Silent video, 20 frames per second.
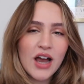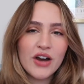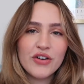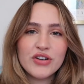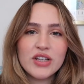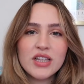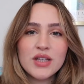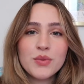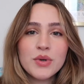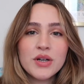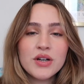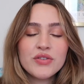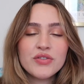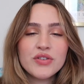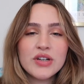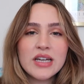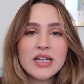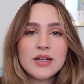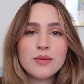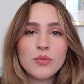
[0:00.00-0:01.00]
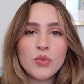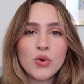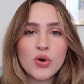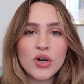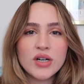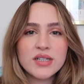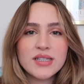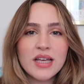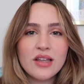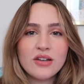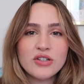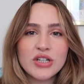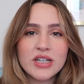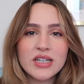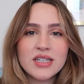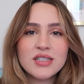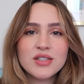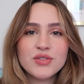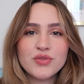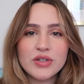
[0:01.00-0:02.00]
I really want to read more Taylor
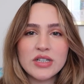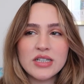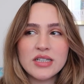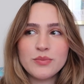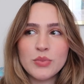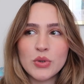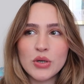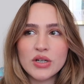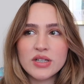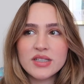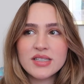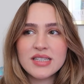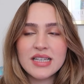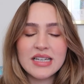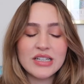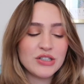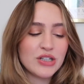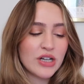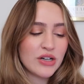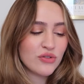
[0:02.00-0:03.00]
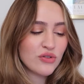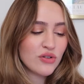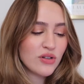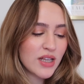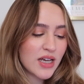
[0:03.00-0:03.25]
Jenkins Reid books in general.